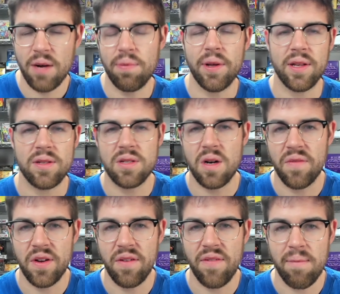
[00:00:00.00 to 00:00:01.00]
to play
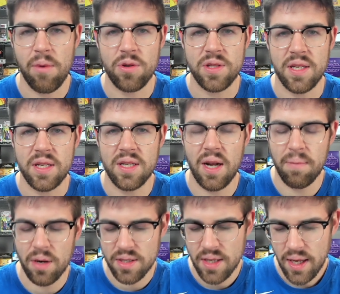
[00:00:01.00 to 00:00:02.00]
conservative on most of these
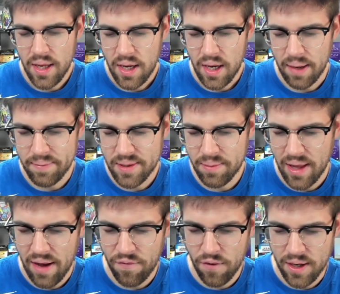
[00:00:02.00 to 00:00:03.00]
numbers. Some of
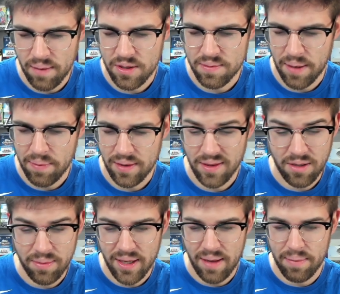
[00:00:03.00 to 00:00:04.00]
the F1 numbers might be a little
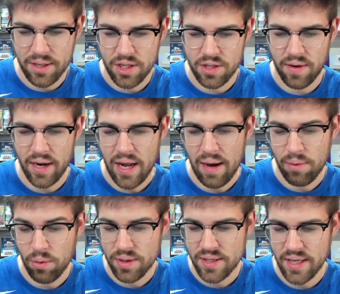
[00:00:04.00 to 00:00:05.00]
bit ambitious right now, but
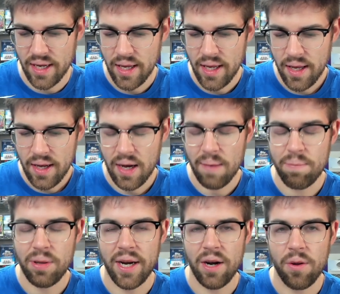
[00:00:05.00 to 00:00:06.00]
we'll see.
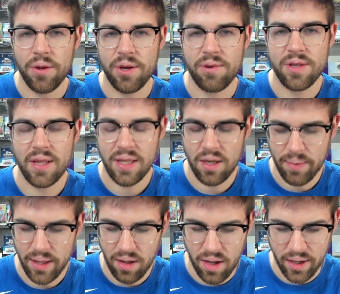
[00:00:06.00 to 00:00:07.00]
Playing holding was a little
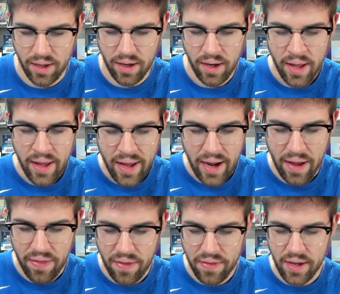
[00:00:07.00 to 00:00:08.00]
bit longer.
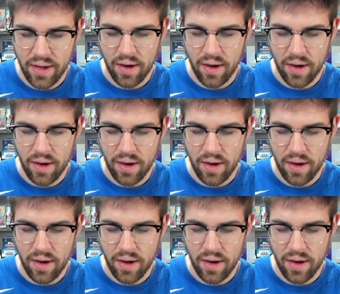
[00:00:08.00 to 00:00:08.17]
And then the